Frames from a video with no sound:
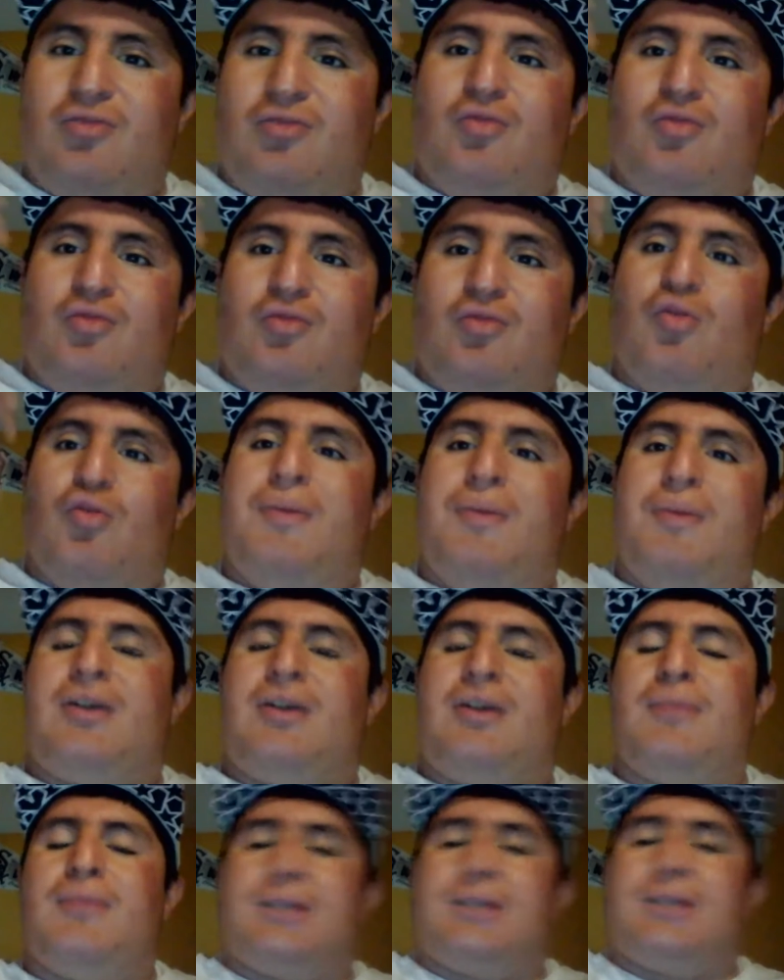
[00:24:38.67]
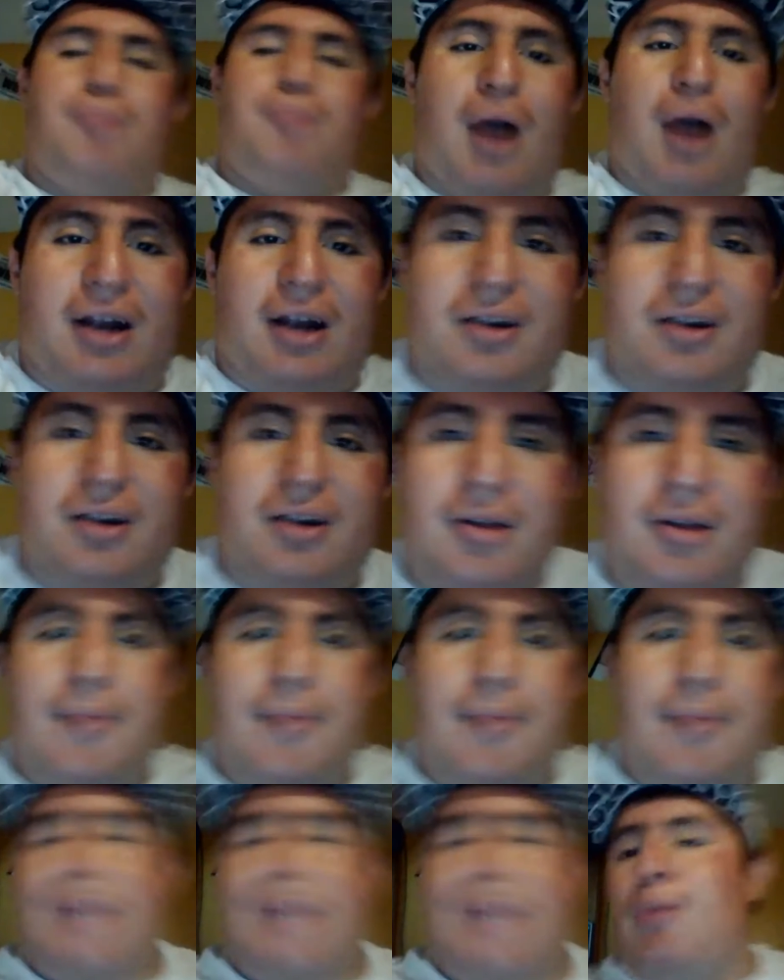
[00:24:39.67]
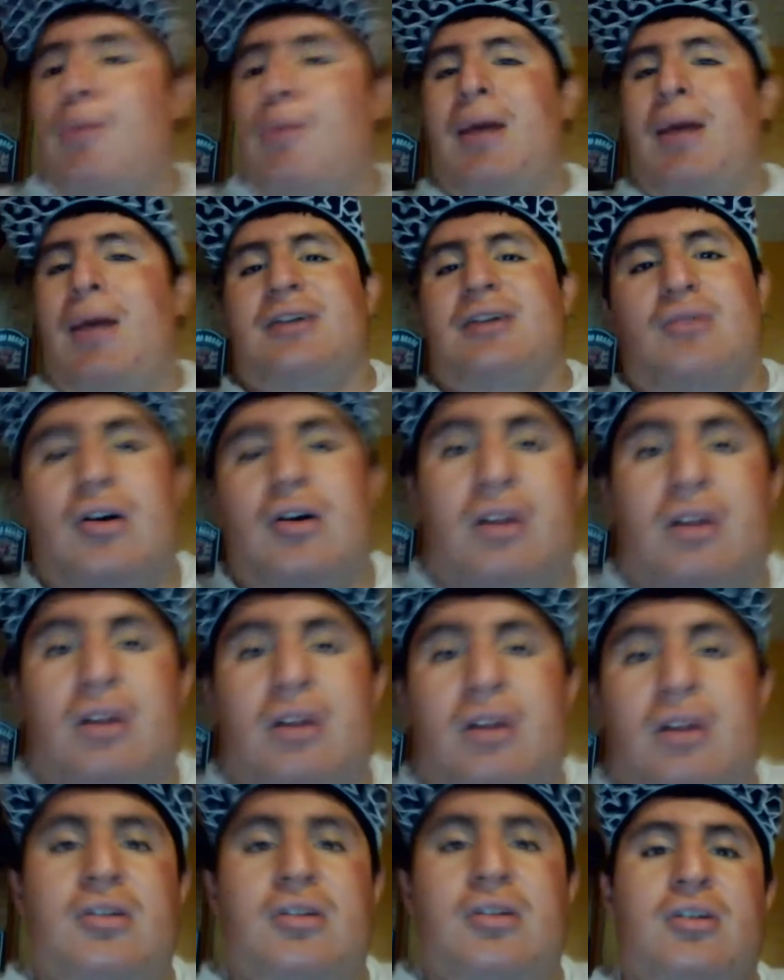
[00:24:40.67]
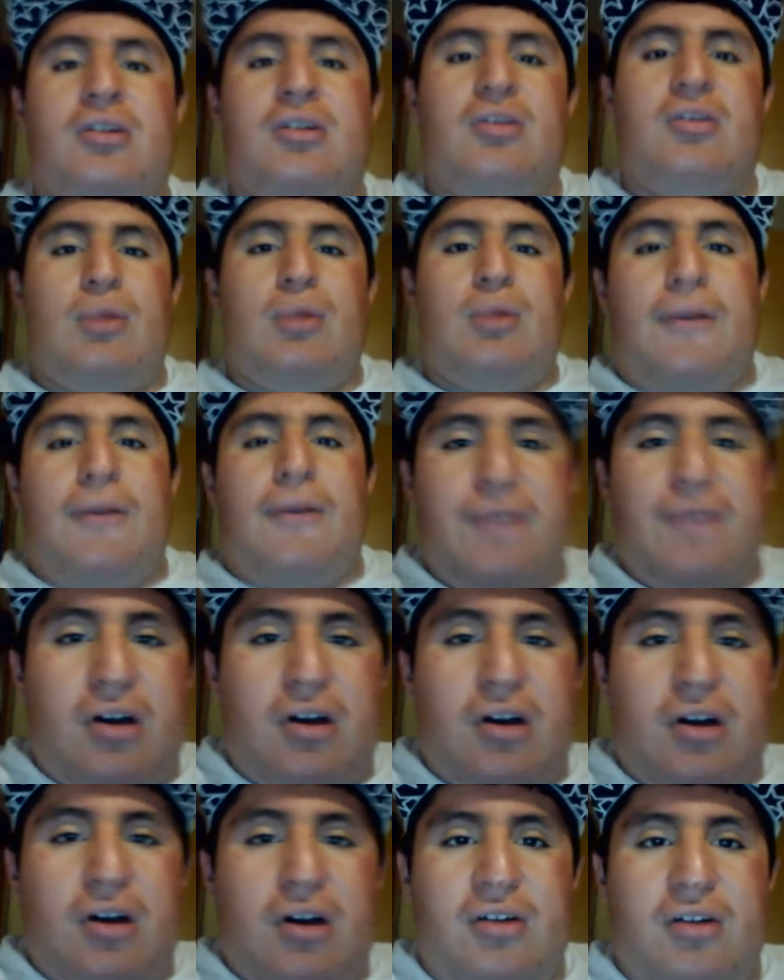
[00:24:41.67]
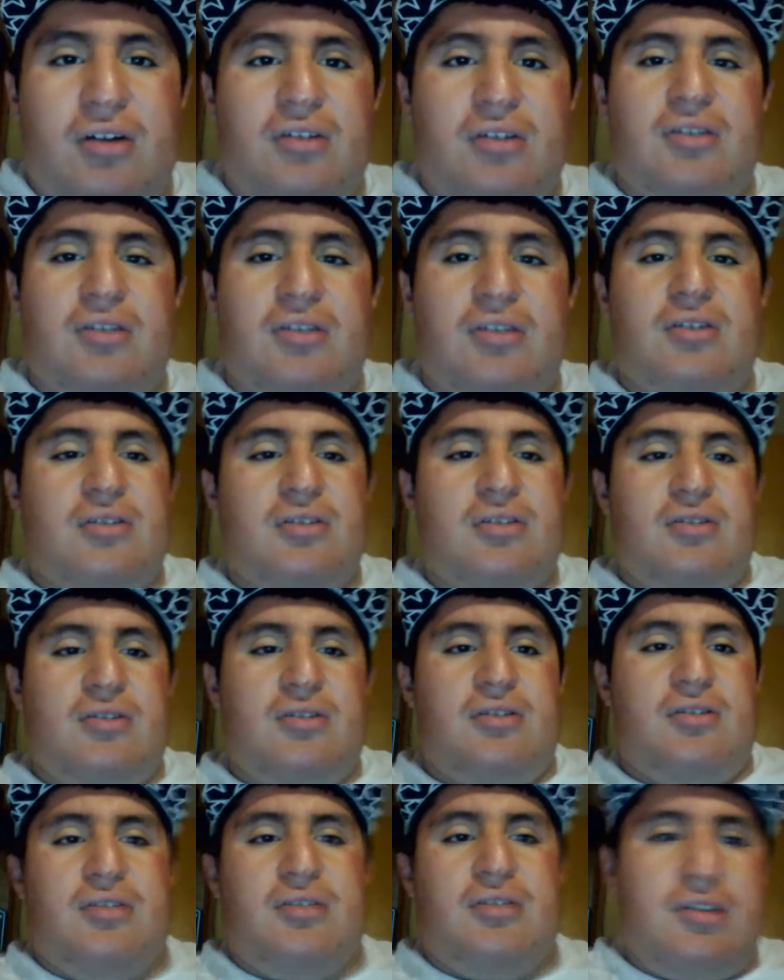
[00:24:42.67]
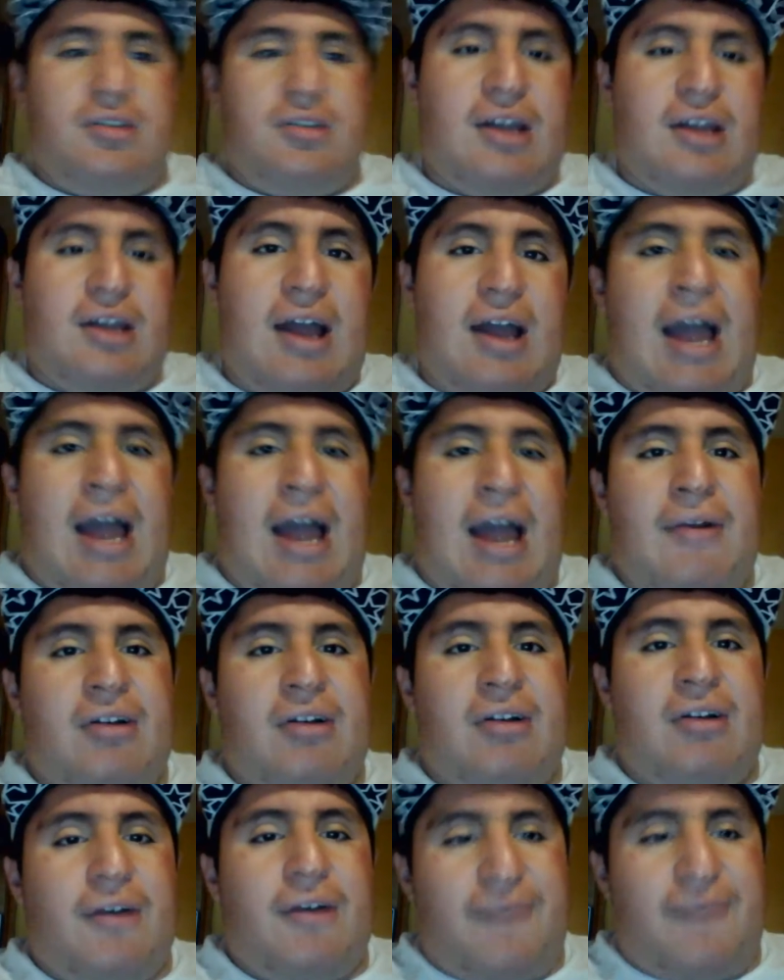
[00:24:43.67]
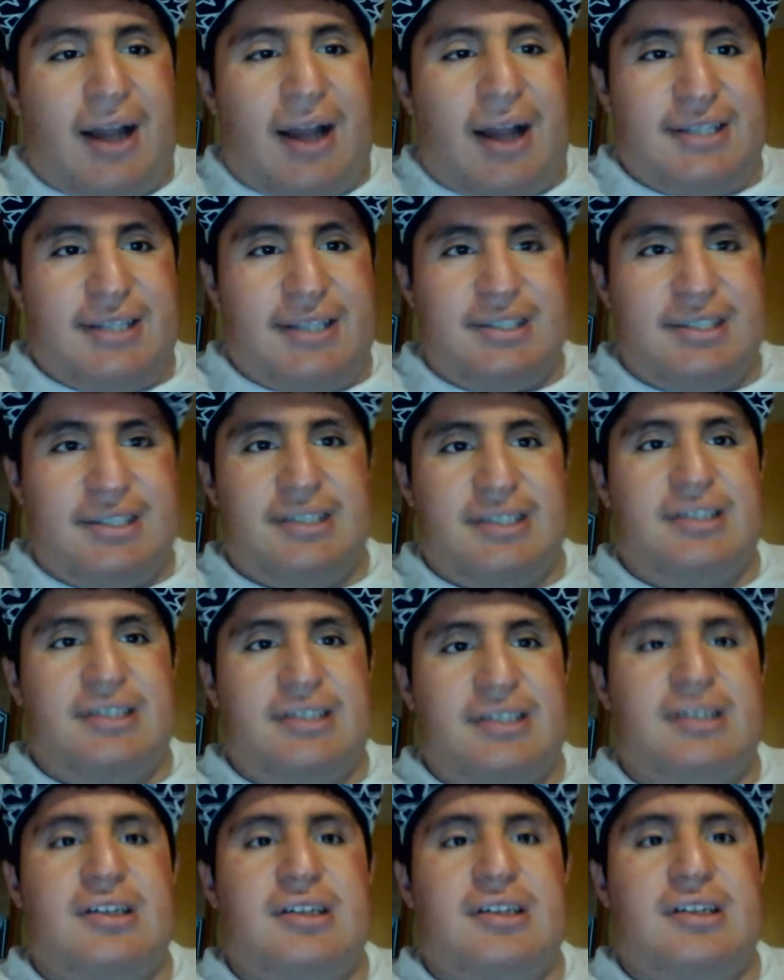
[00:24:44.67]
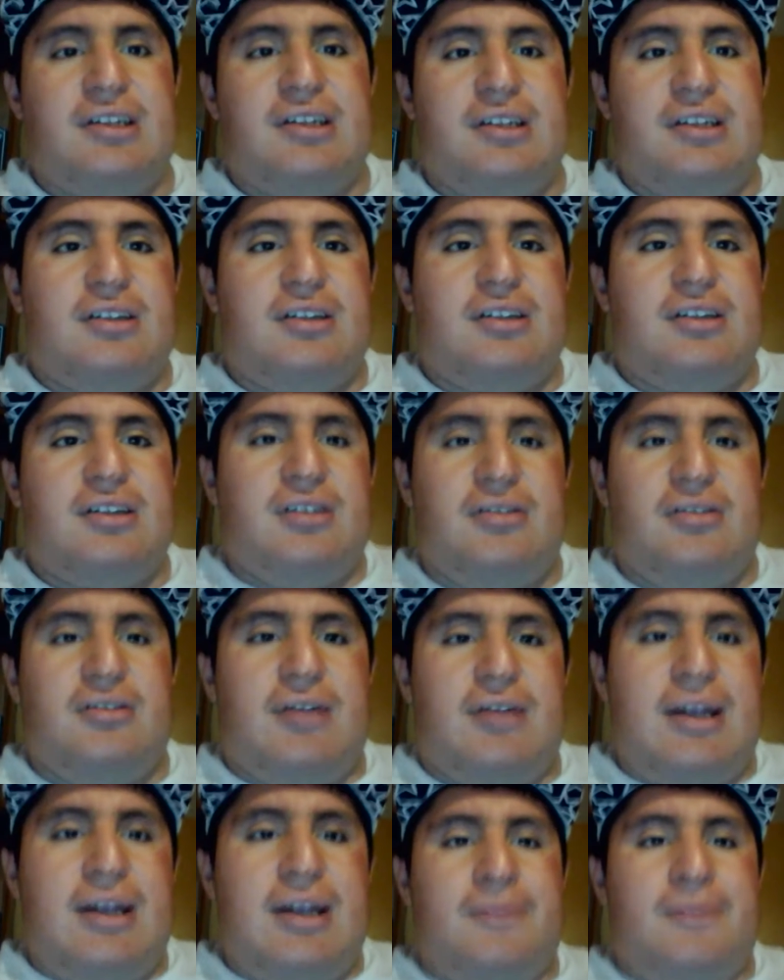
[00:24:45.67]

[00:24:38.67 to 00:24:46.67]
will be the Comiskey Park. Baseball players of all really feel the iron confines. Right?